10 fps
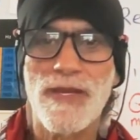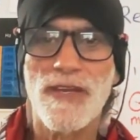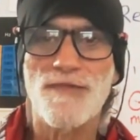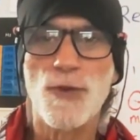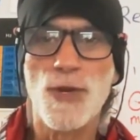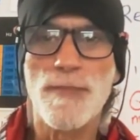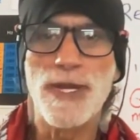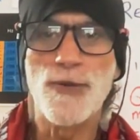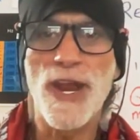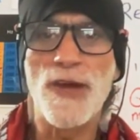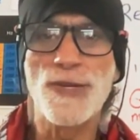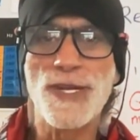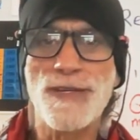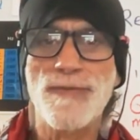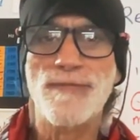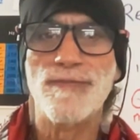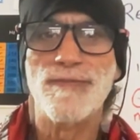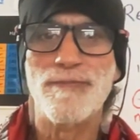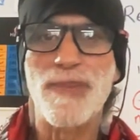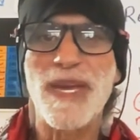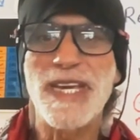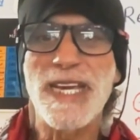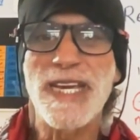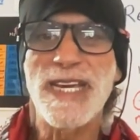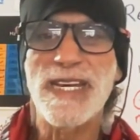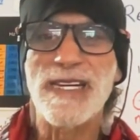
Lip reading: If you want to be grounded, pinky.